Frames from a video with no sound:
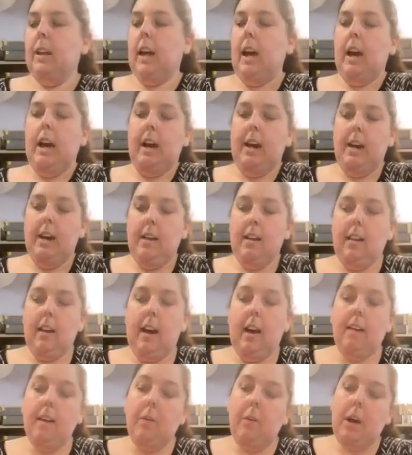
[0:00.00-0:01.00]
Okay,
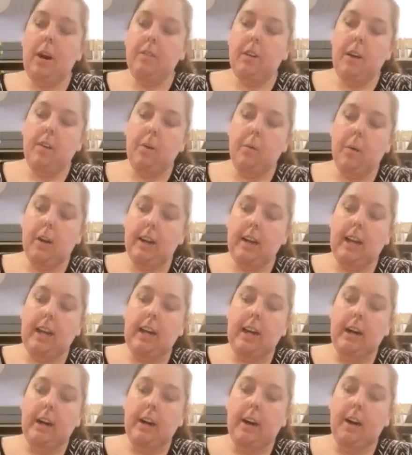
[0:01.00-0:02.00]
and then we have another one
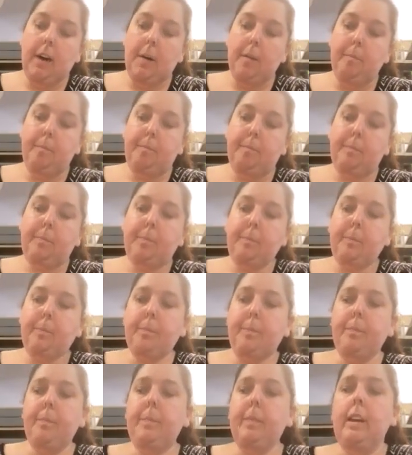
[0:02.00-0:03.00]
here.
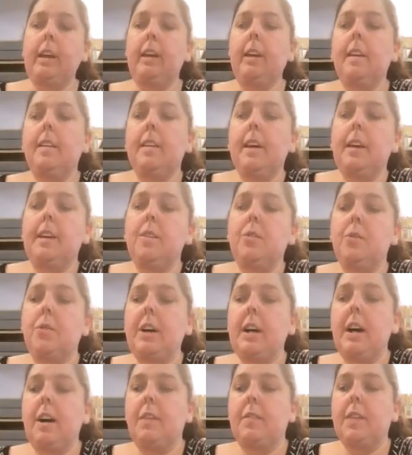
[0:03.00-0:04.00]
The
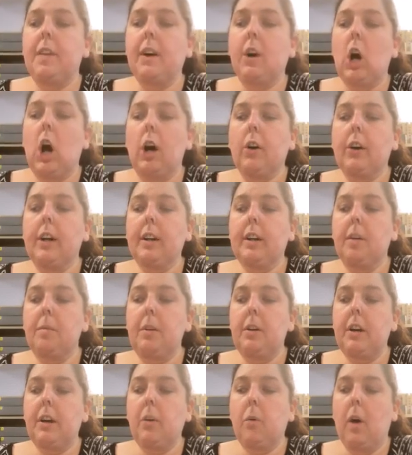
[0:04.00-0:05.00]
History of the Cochrane
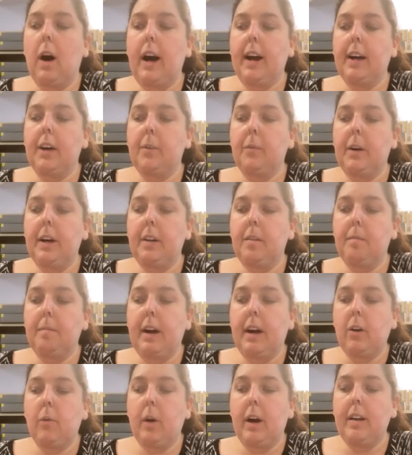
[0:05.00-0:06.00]
Community Choir, written
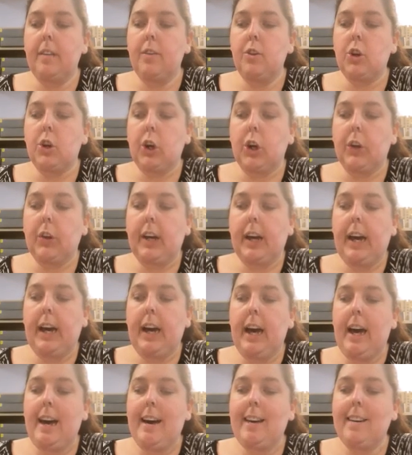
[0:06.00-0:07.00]
by Gwyneth
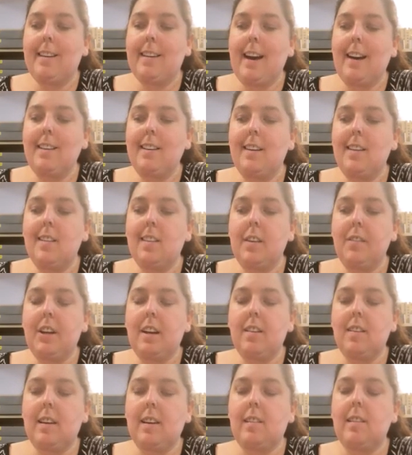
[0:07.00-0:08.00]
Shirley,
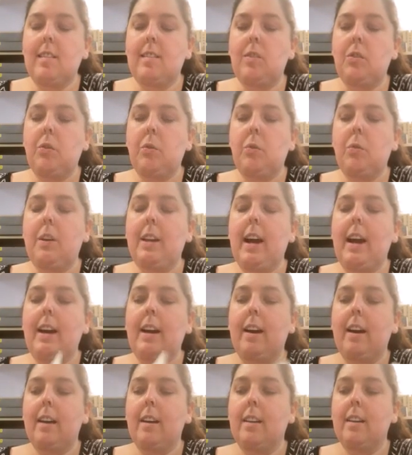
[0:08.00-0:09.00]
1976 to
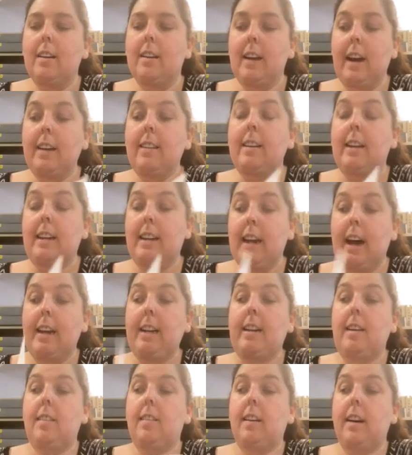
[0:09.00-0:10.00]

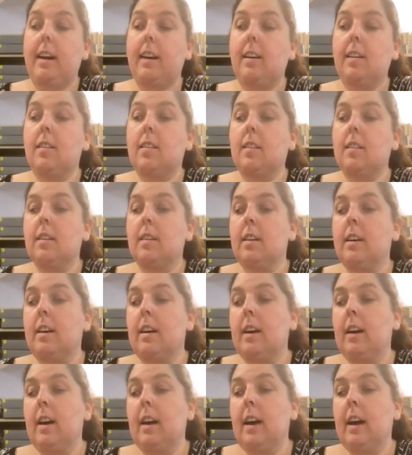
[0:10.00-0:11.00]
1996.
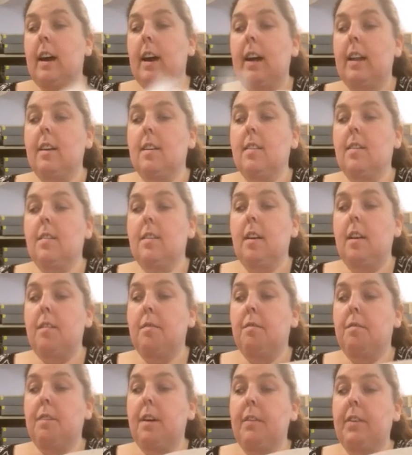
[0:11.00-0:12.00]
It is
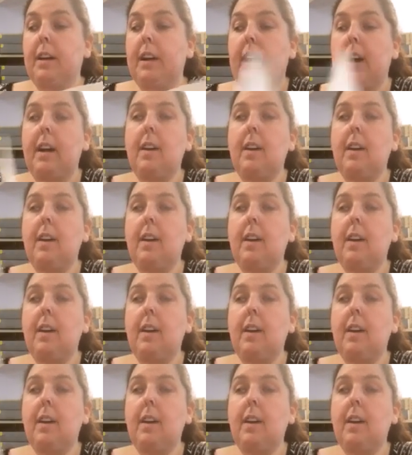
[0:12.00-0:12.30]
very